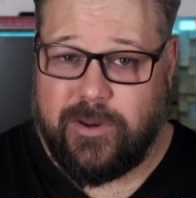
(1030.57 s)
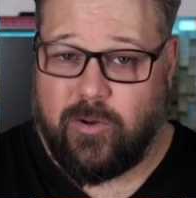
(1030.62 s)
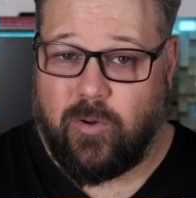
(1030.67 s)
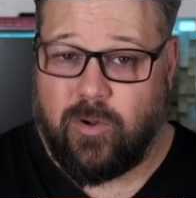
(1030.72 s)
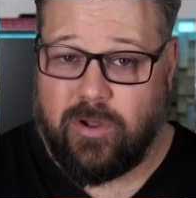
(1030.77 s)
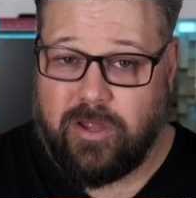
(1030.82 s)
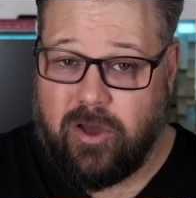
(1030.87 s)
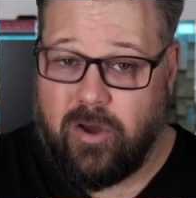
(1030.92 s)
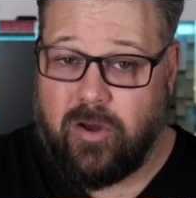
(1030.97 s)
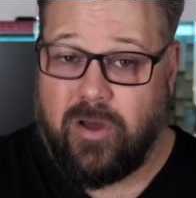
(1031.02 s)

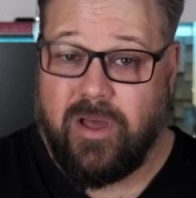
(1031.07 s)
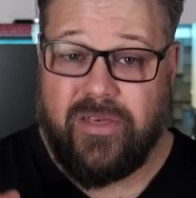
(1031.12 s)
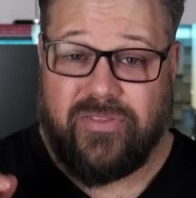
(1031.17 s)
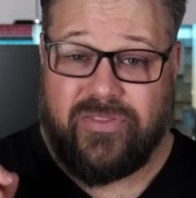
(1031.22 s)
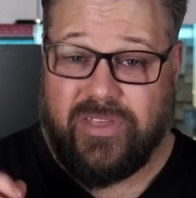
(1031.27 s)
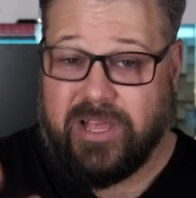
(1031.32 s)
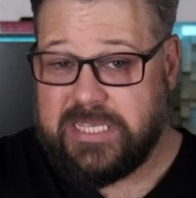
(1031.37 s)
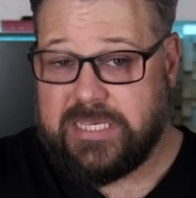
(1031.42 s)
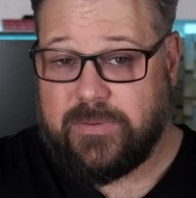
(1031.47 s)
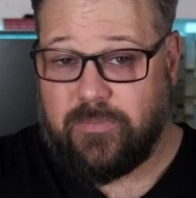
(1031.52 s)
although
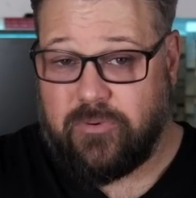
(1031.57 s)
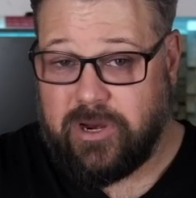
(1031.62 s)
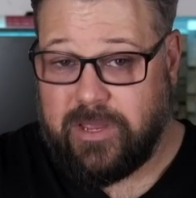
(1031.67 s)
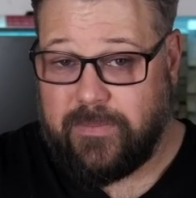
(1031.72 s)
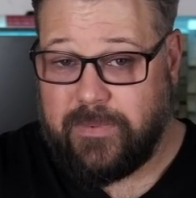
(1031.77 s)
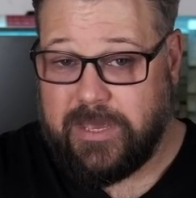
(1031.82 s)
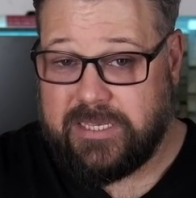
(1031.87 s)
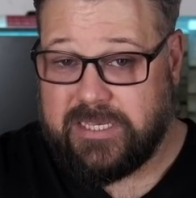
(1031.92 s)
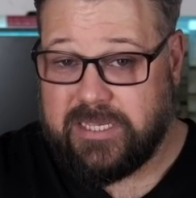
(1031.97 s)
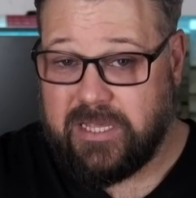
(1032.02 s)
that's a pretty
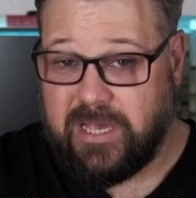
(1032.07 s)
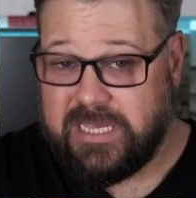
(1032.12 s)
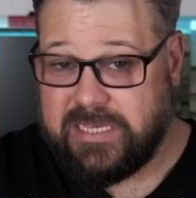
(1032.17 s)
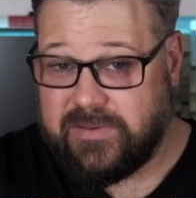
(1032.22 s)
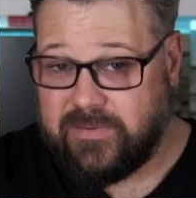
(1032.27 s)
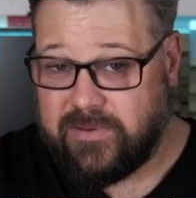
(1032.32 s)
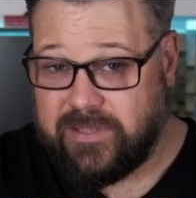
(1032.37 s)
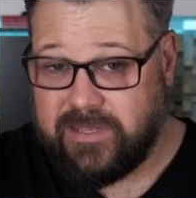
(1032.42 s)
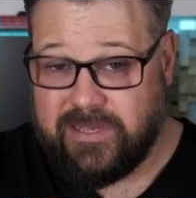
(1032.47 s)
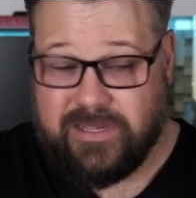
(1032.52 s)
big slice of it.